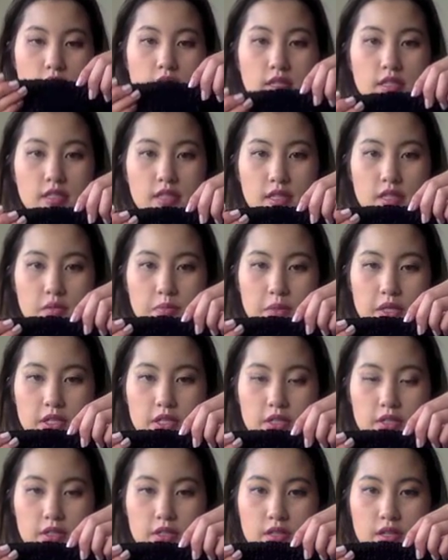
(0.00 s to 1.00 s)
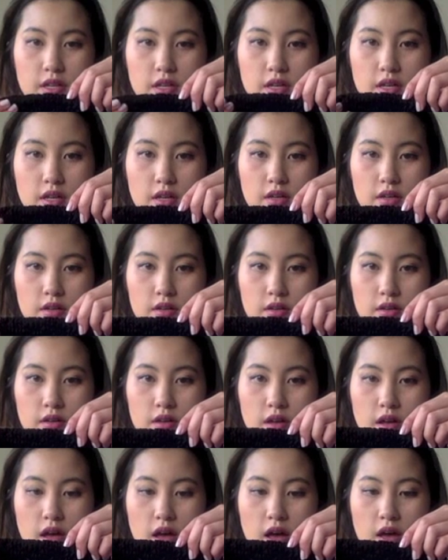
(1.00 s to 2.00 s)
10 centimeters,
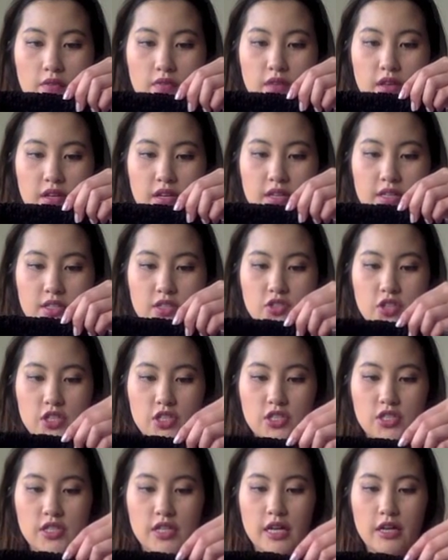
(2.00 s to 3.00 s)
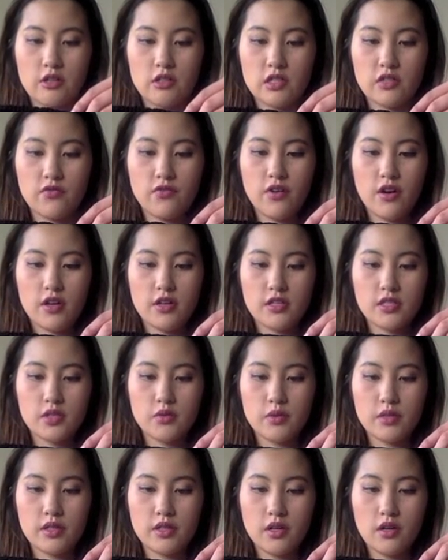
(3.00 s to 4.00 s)
and then I stretched it out as far as
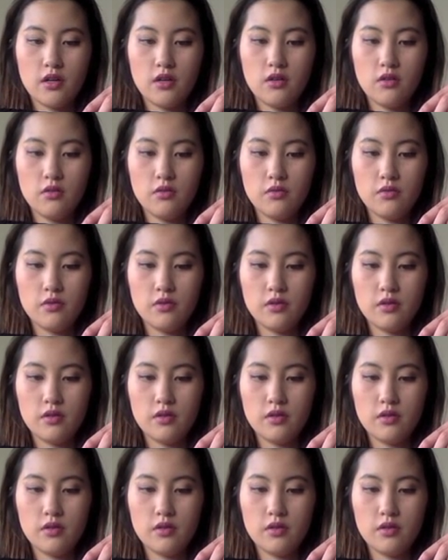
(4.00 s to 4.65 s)
it would go.